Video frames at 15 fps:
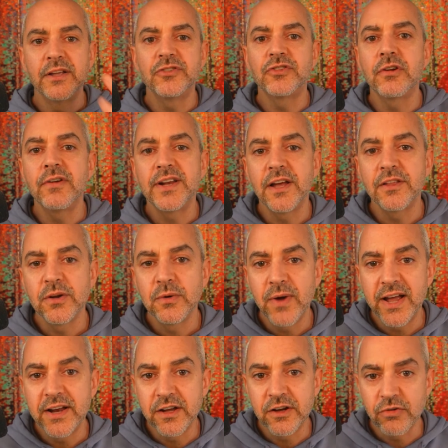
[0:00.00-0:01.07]
there any other
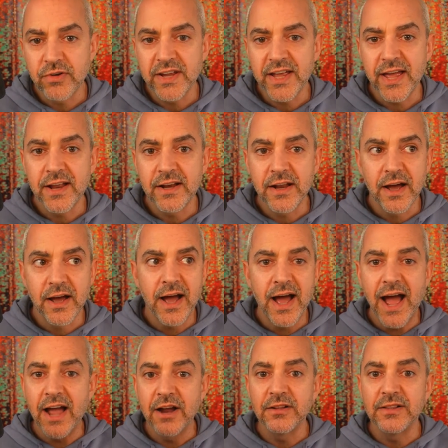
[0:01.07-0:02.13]
way to create a
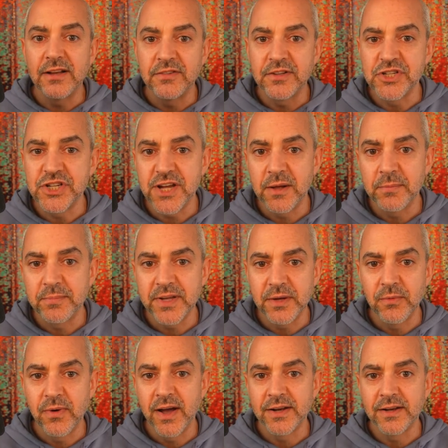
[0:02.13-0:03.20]
higher level of
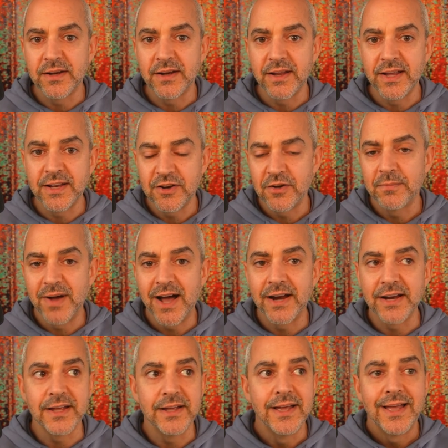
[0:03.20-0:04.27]
GLP-1 in your
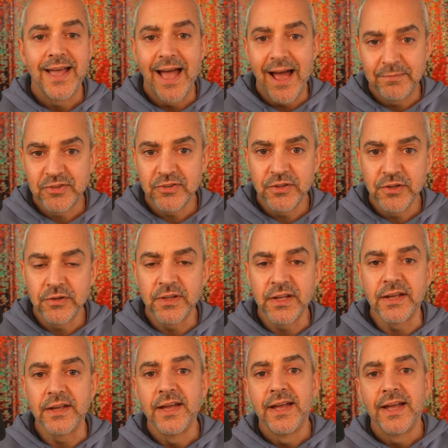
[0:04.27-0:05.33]
body?
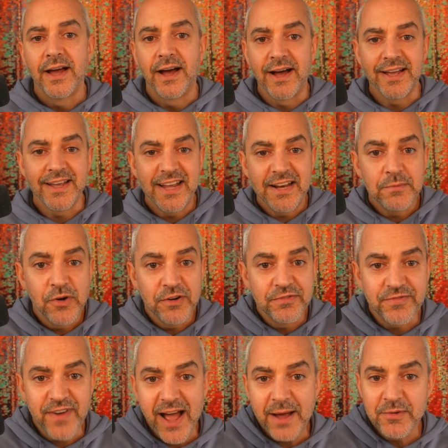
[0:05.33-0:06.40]
Absolutely. Eating more
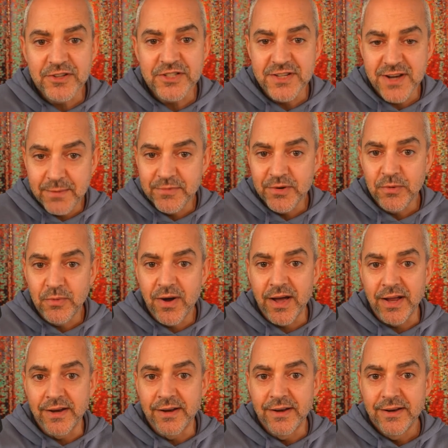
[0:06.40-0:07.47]
fiber is number
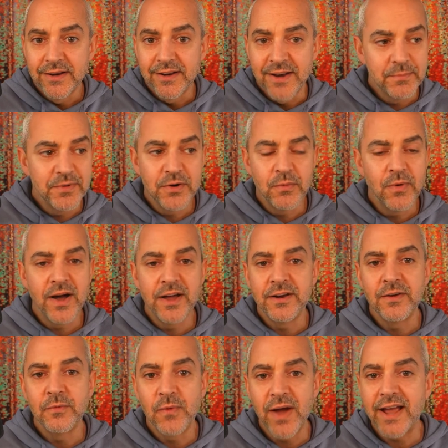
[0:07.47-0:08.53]
one
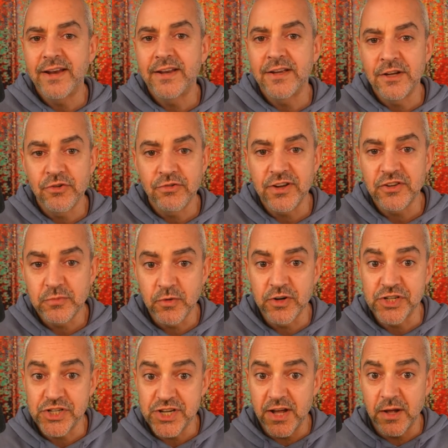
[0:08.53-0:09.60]
way to increase more
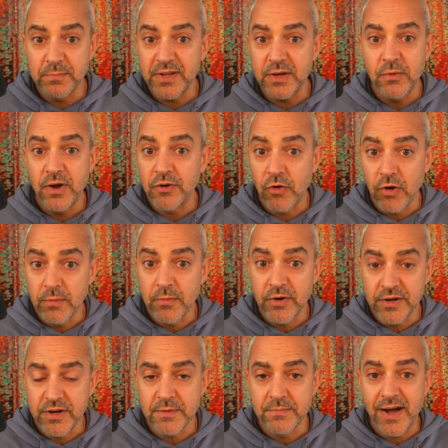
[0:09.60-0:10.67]
GLP-1 hormone
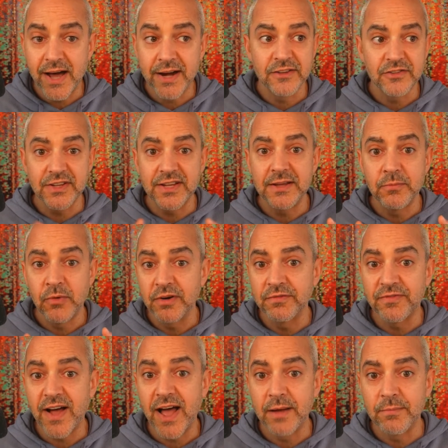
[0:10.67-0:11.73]
in your body is to eat more
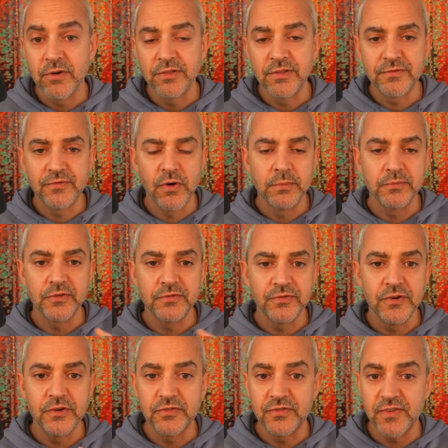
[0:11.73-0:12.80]
fiber in the forms of
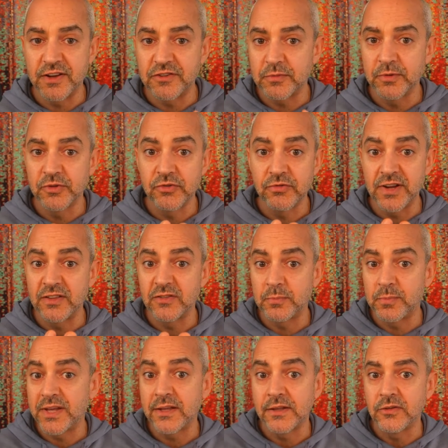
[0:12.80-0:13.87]
fruits, vegetables, greens,
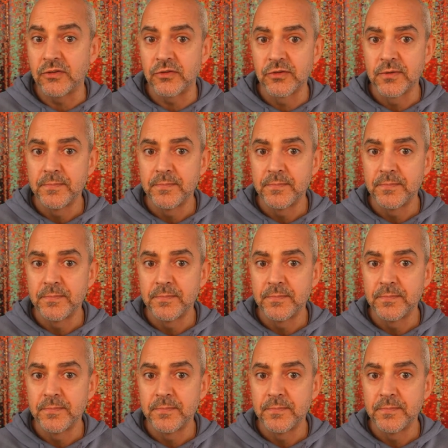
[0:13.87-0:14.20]
beans,